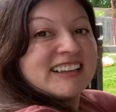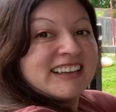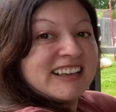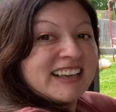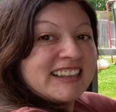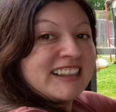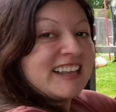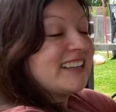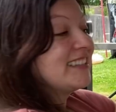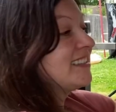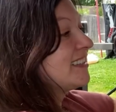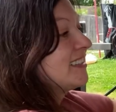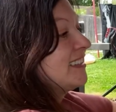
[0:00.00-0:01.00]
And
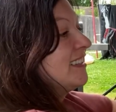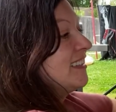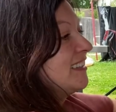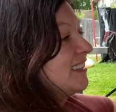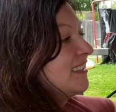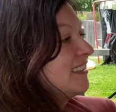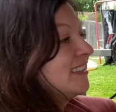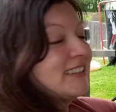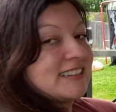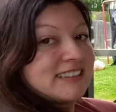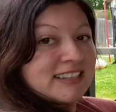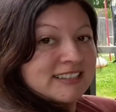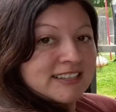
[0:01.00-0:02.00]

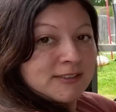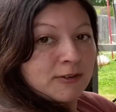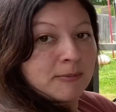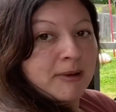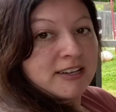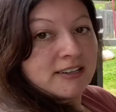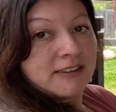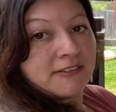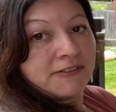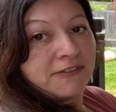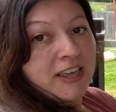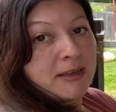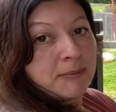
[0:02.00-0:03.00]
this is for my
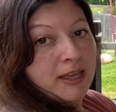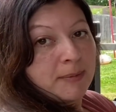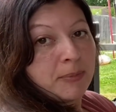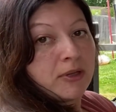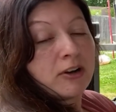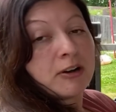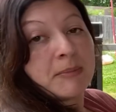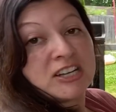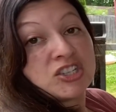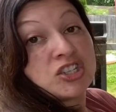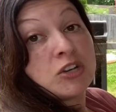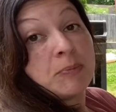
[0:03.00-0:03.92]
feet people, or my shoe